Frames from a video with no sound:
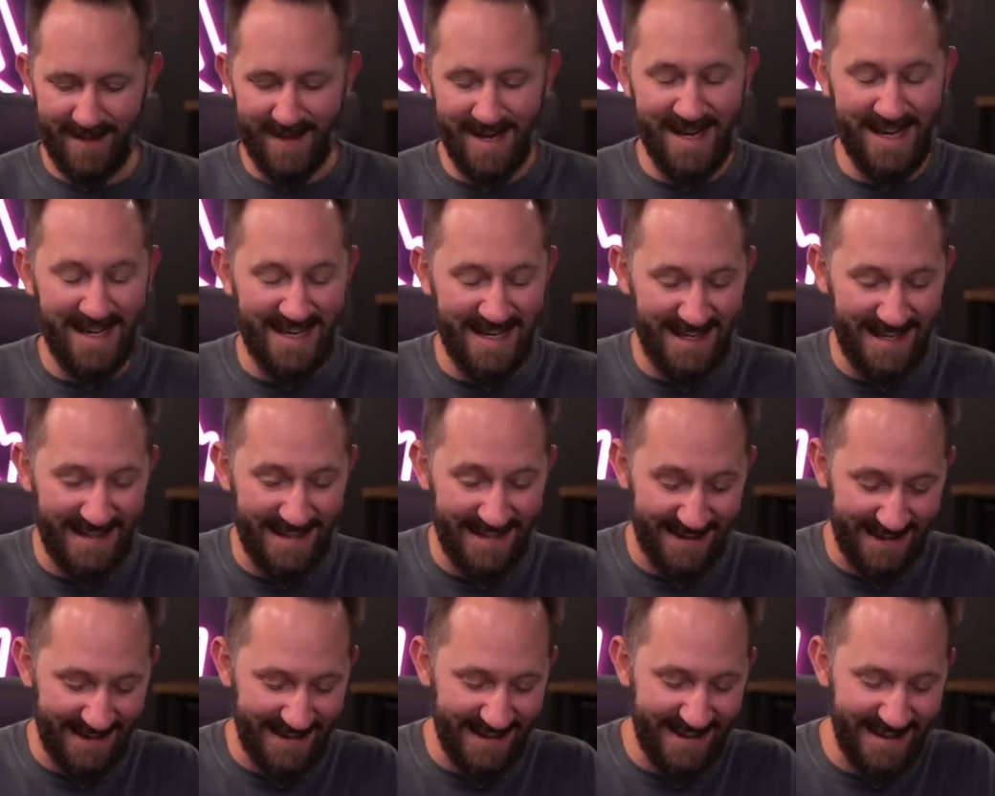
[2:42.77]

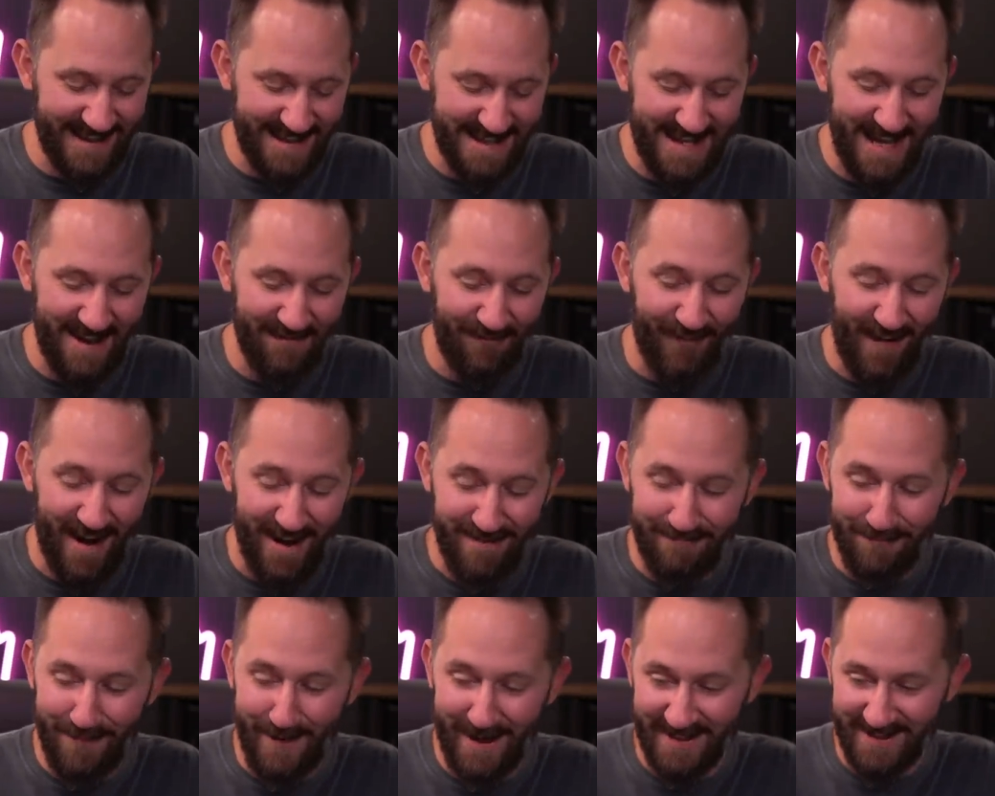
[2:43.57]
Get $5
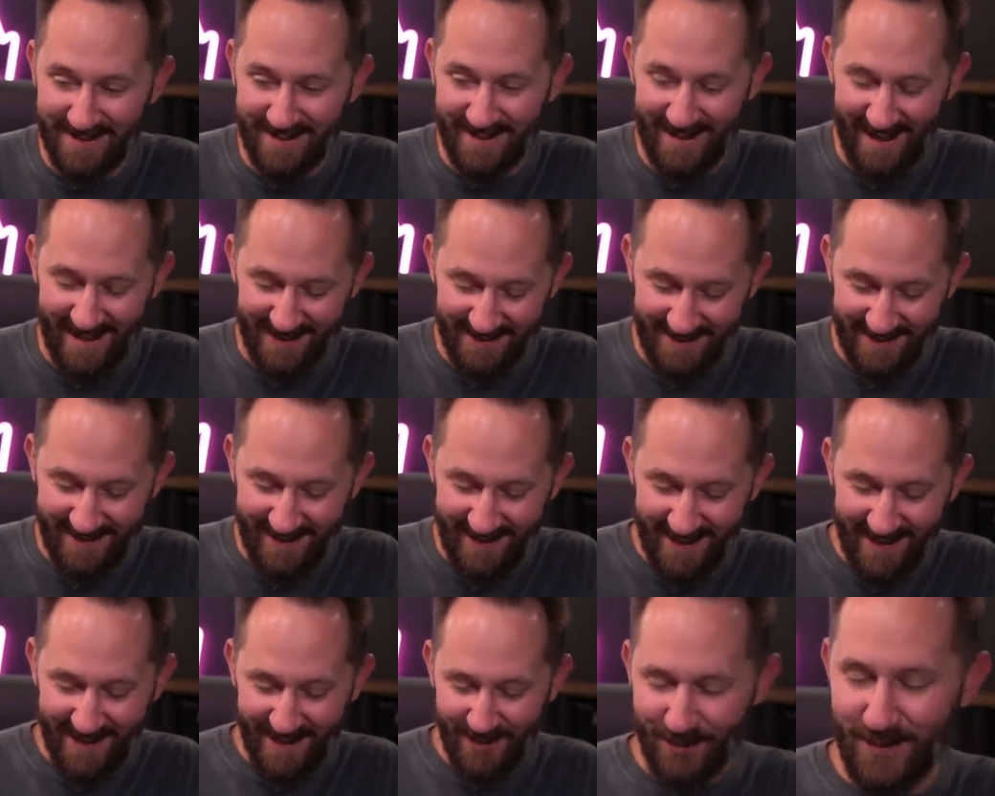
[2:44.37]
on
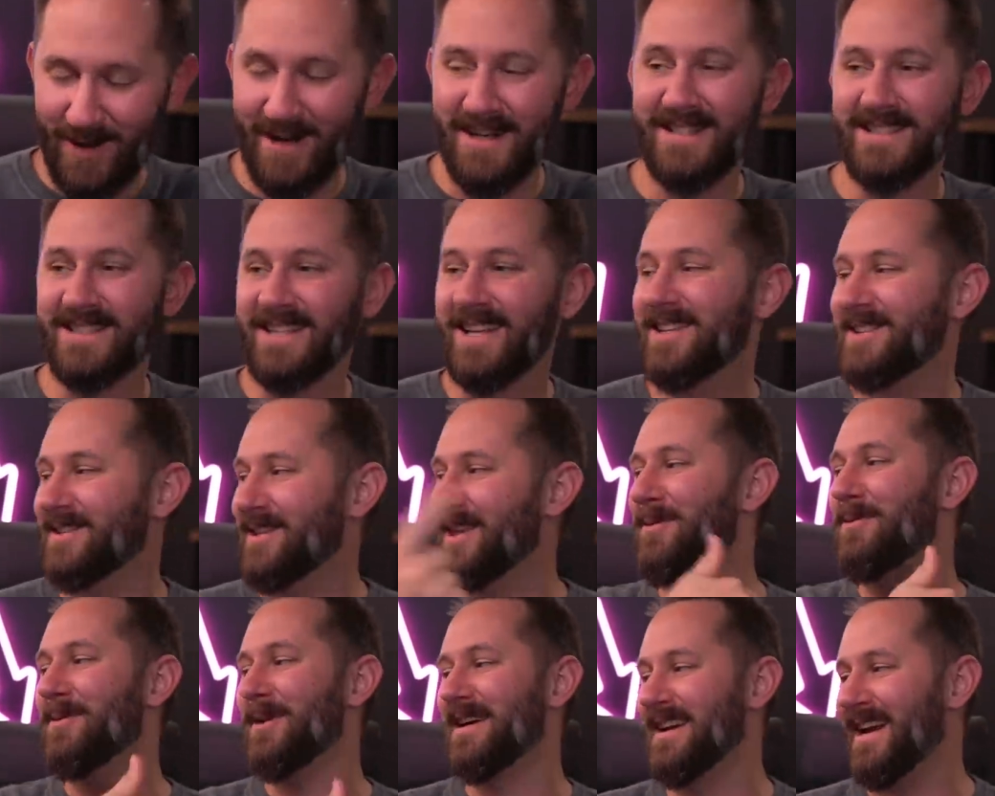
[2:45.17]
Etsy. Try to sell it to
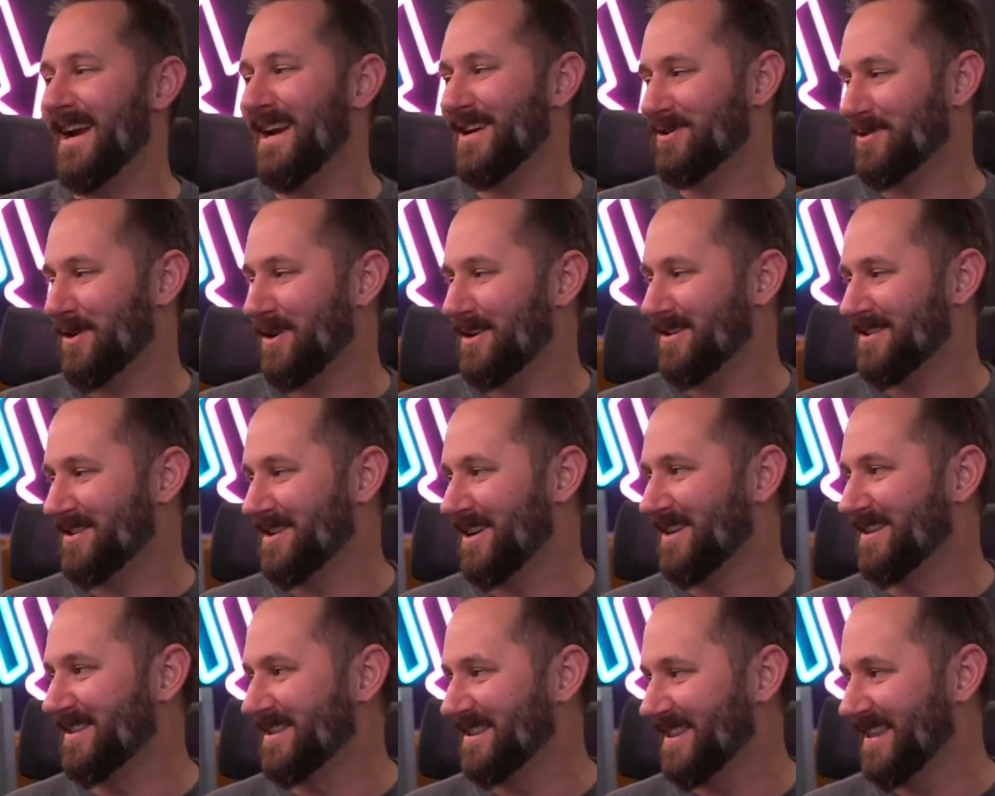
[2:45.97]
that one guy at Trader
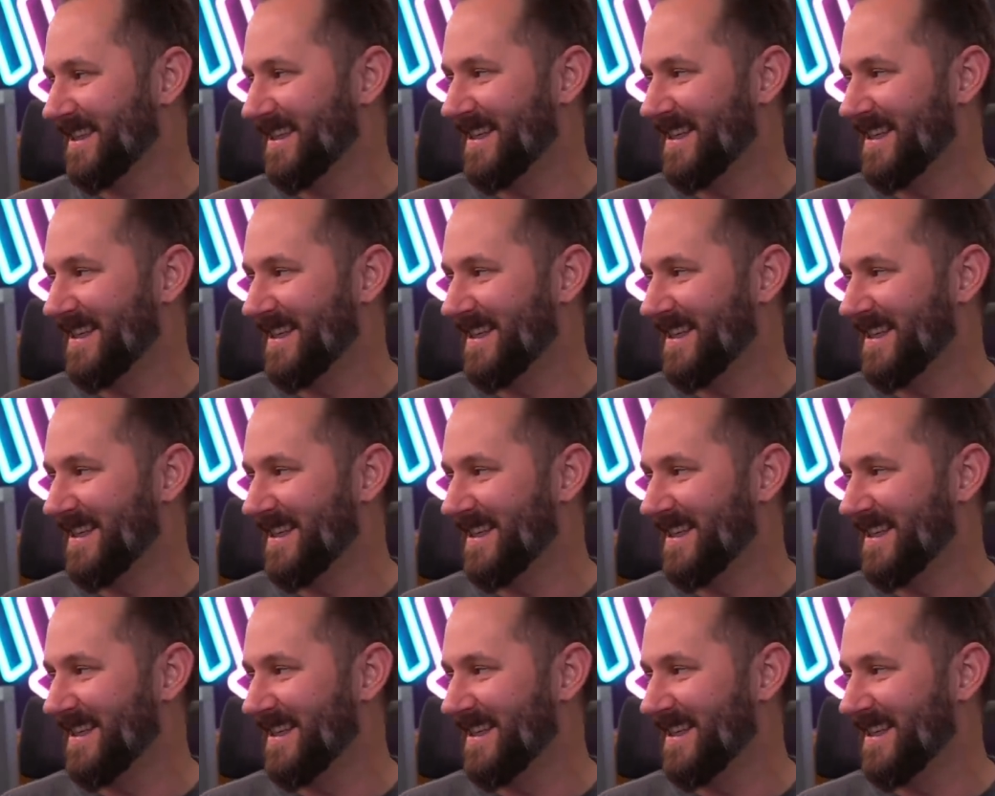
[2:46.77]
Joe's.